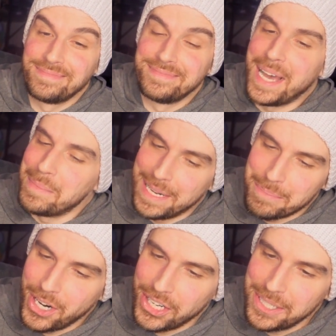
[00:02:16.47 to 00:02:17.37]
I'm not a
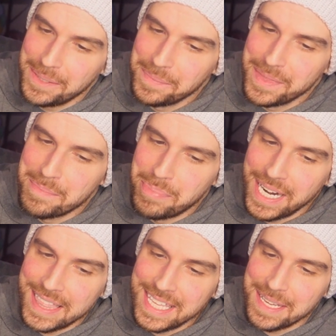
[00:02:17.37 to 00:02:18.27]
marketer, but
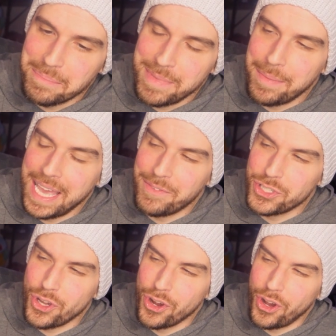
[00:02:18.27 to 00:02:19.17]
I think maybe having a
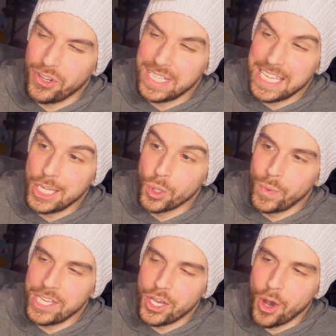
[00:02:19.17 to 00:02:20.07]
song called Here
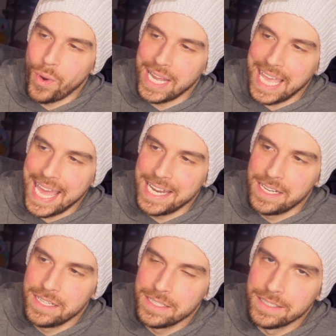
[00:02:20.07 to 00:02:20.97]
We Go
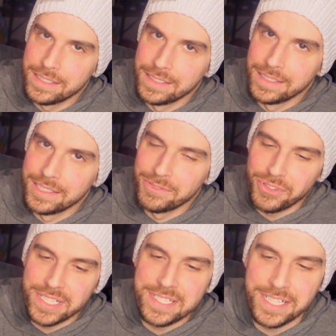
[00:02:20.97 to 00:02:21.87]
Again
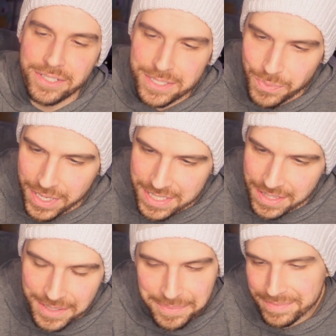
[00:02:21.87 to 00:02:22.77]
for this series wasn't
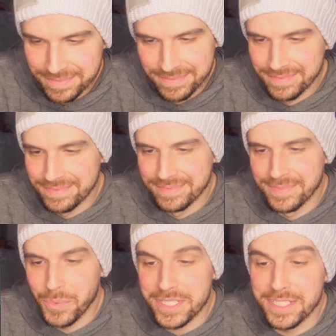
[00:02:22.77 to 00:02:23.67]
the
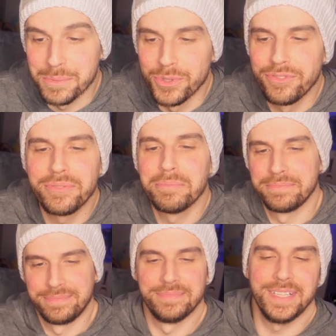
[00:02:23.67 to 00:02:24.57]
wasn't the move.
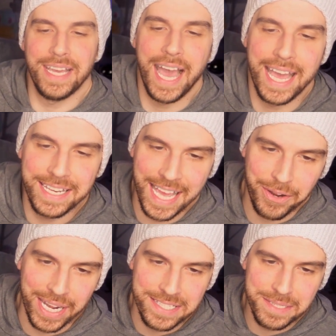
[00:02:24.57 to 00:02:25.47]
I
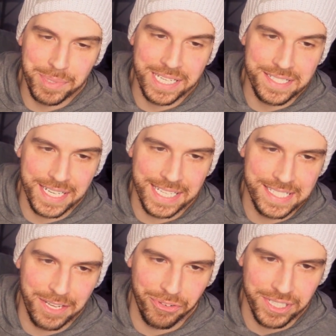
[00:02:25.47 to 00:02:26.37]
digress because it hits
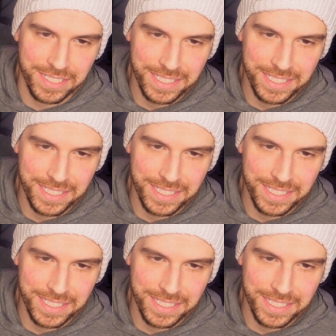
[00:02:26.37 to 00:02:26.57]
different